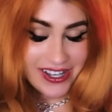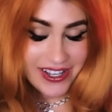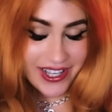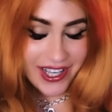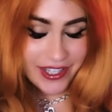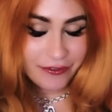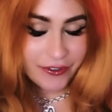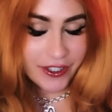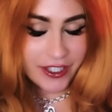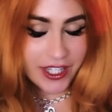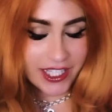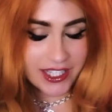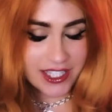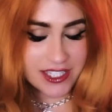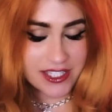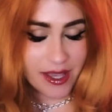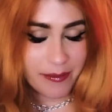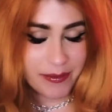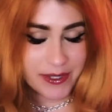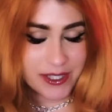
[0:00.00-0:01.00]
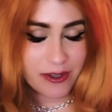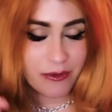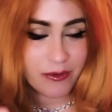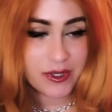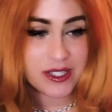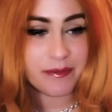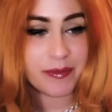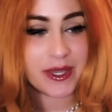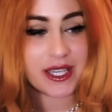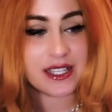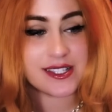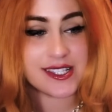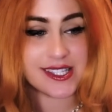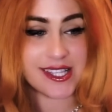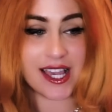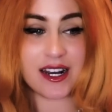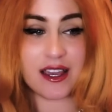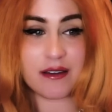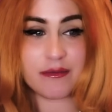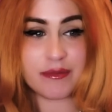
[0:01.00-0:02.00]
I feel like this episode was a big
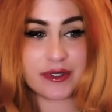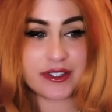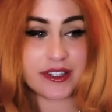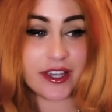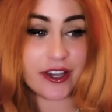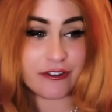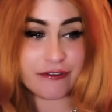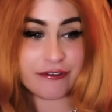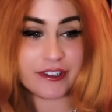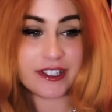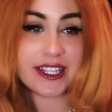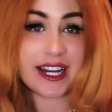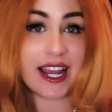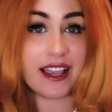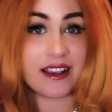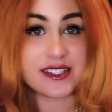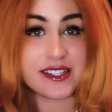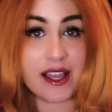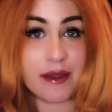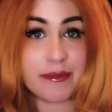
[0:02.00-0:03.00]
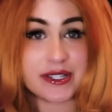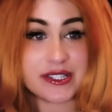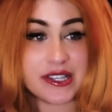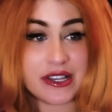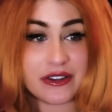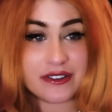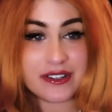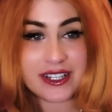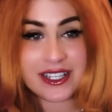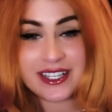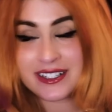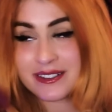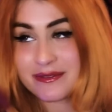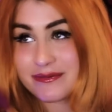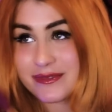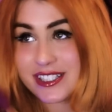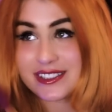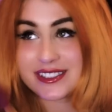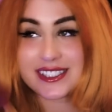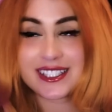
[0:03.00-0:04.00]
setup, though, for the next episode. I'm
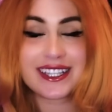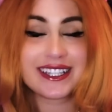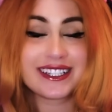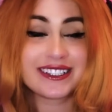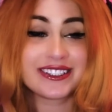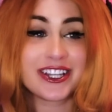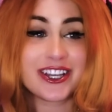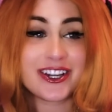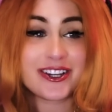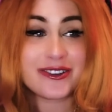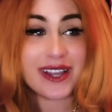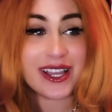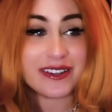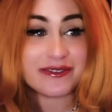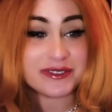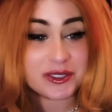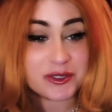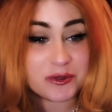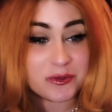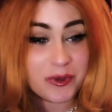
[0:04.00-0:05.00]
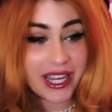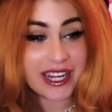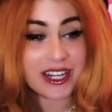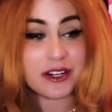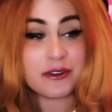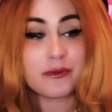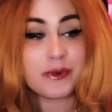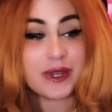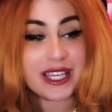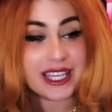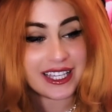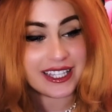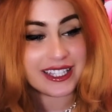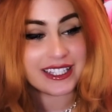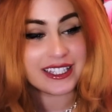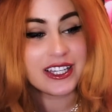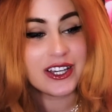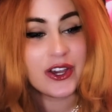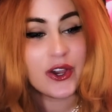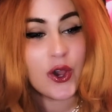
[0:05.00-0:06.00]
just like, no, I have to wait a
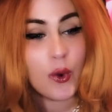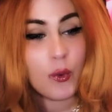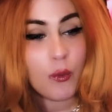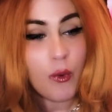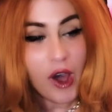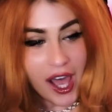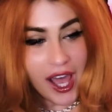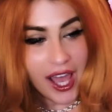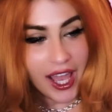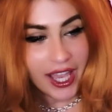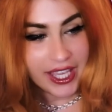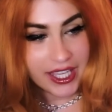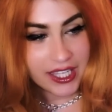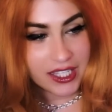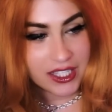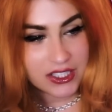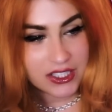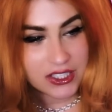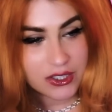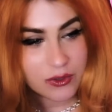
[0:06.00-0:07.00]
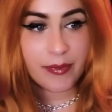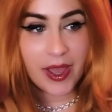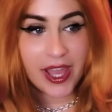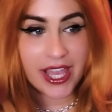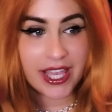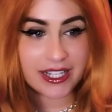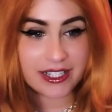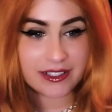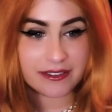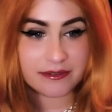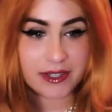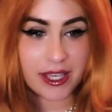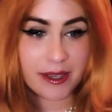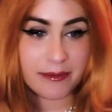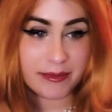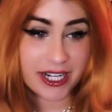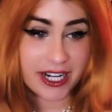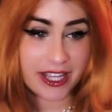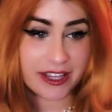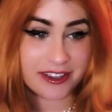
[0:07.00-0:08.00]
week. Why? But
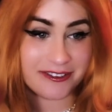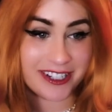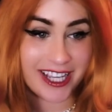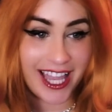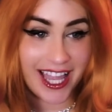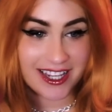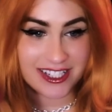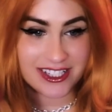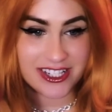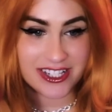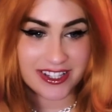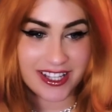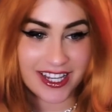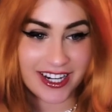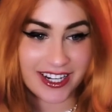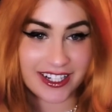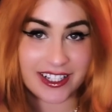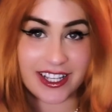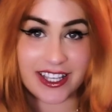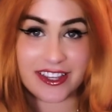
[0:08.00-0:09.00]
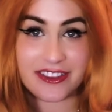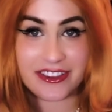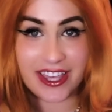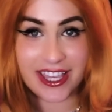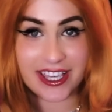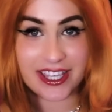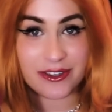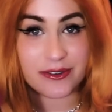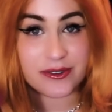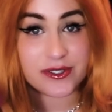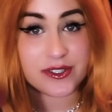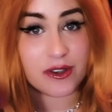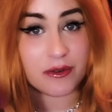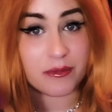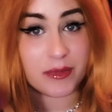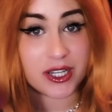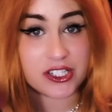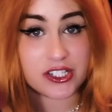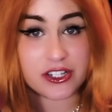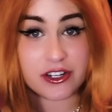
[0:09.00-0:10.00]
I'm gonna end the reaction there. Thank you so
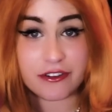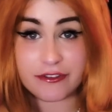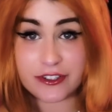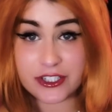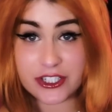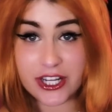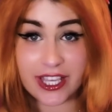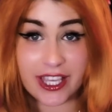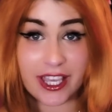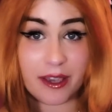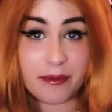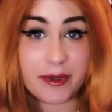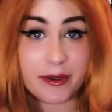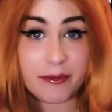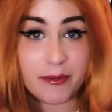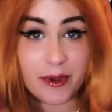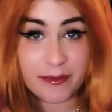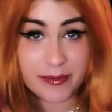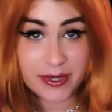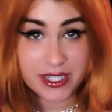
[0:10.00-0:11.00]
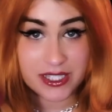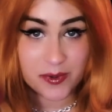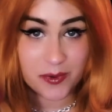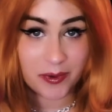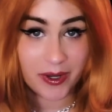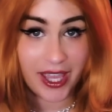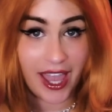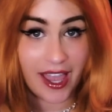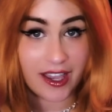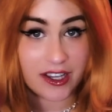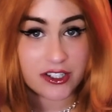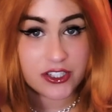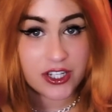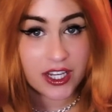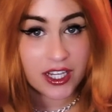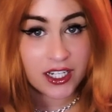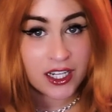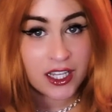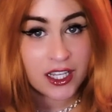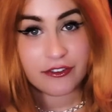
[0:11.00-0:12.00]
much for checking out my One Piece
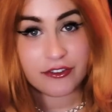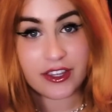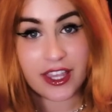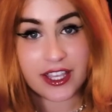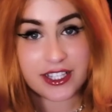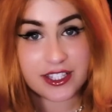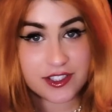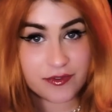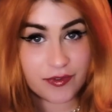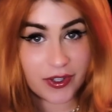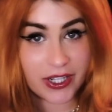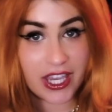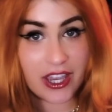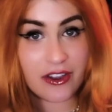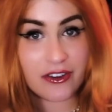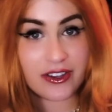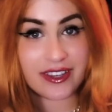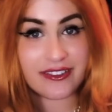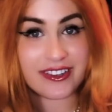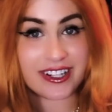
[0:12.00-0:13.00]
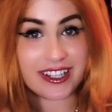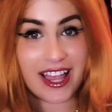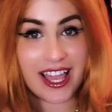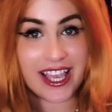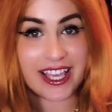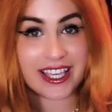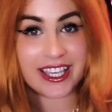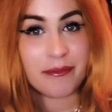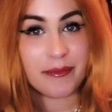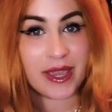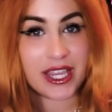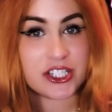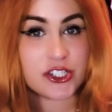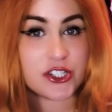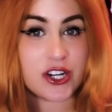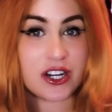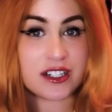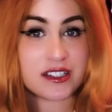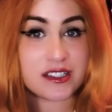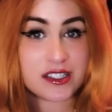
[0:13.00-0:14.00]
reaction. If you like this video, give it a like. Make
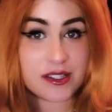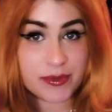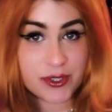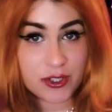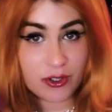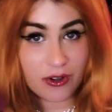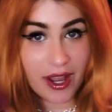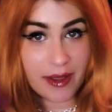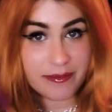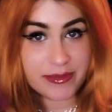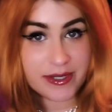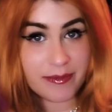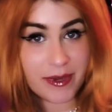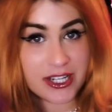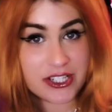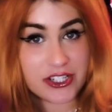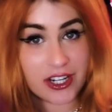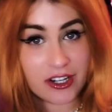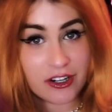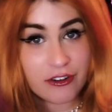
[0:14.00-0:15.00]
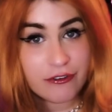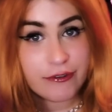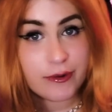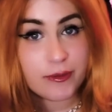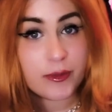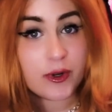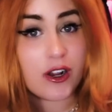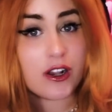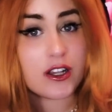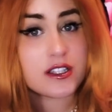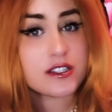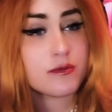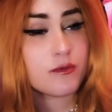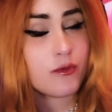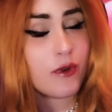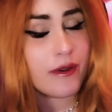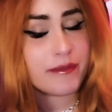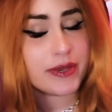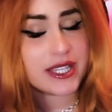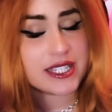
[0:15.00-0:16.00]
sure to subscribe to my channel for more awesome
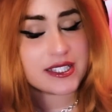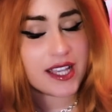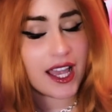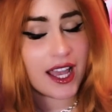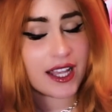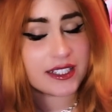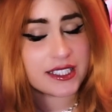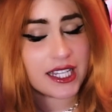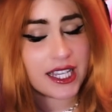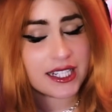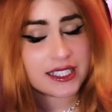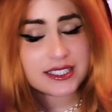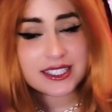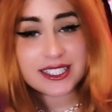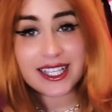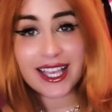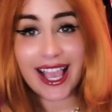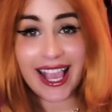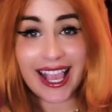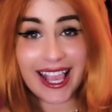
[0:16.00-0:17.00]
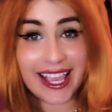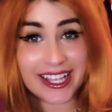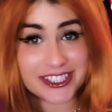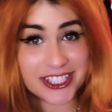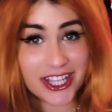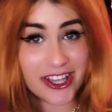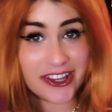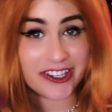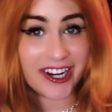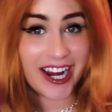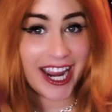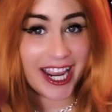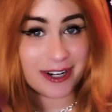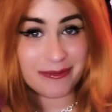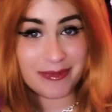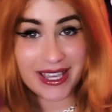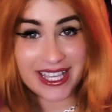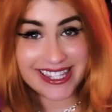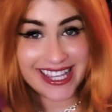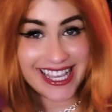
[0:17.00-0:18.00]
One Piece content and other
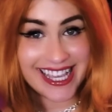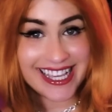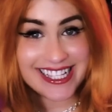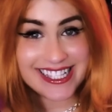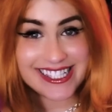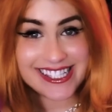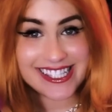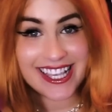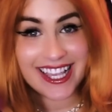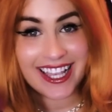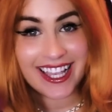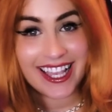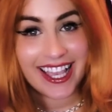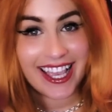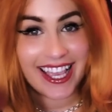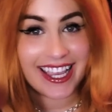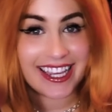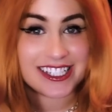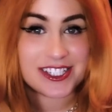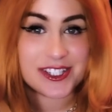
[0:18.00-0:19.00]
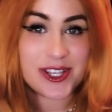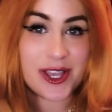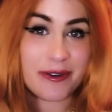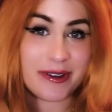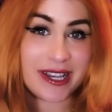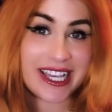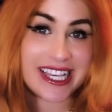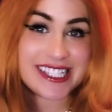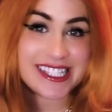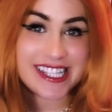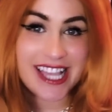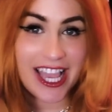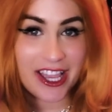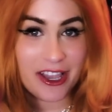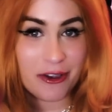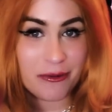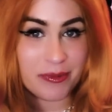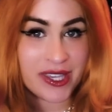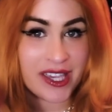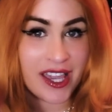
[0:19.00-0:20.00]
anime things. And as always, I
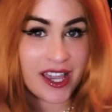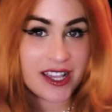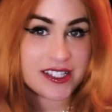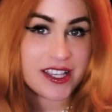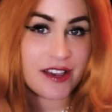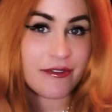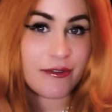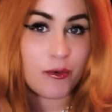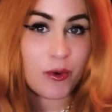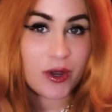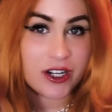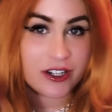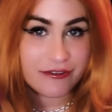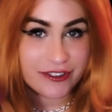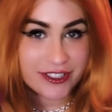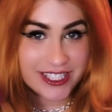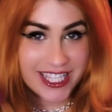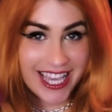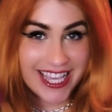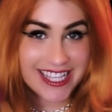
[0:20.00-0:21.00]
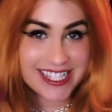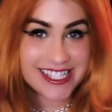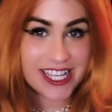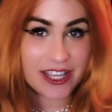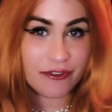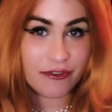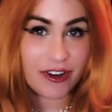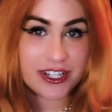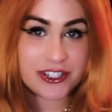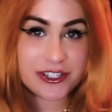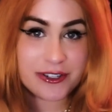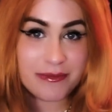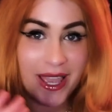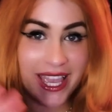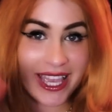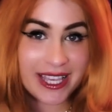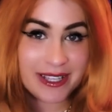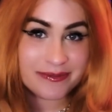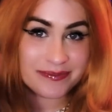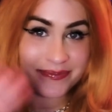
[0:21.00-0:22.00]
hope you guys have a wonderful day. Stay fresh, you
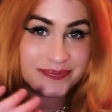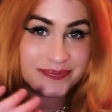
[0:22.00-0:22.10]
may.